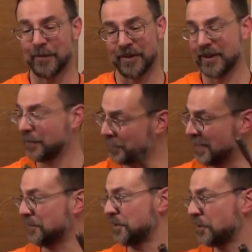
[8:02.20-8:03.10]
what you would
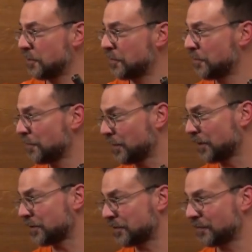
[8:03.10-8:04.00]
have to do
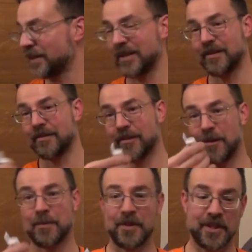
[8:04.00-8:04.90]
was, when you
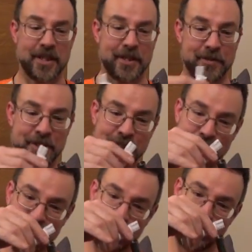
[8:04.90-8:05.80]
opened your cartridge,
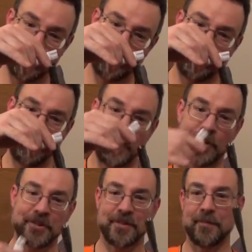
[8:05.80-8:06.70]
you would
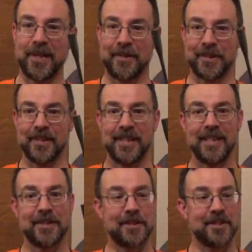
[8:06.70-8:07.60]
pour some powder
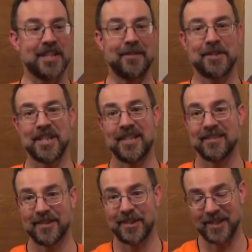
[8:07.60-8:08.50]
into this
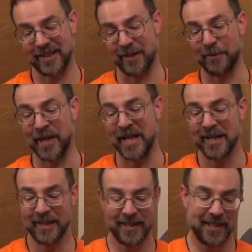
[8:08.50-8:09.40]
cavity, chuck that
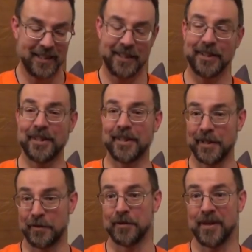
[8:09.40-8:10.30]
away, and then
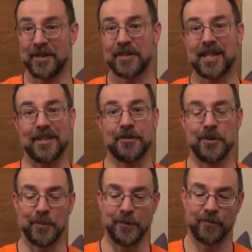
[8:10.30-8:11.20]
load the rest as
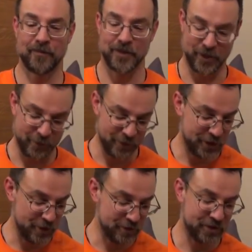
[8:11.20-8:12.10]
normal. So you
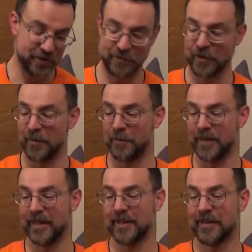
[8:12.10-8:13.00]
reduced from
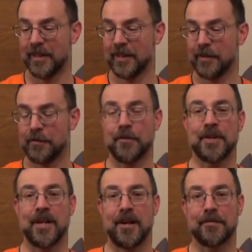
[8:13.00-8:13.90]

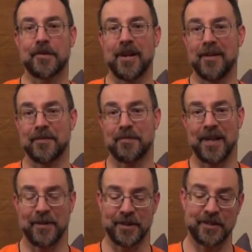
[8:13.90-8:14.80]
4.5 grams of
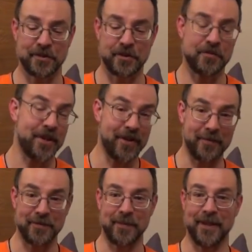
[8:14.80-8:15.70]
powder to 3
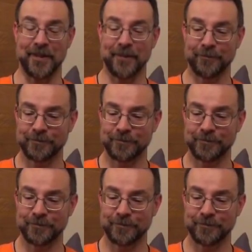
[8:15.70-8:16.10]
grams of powder.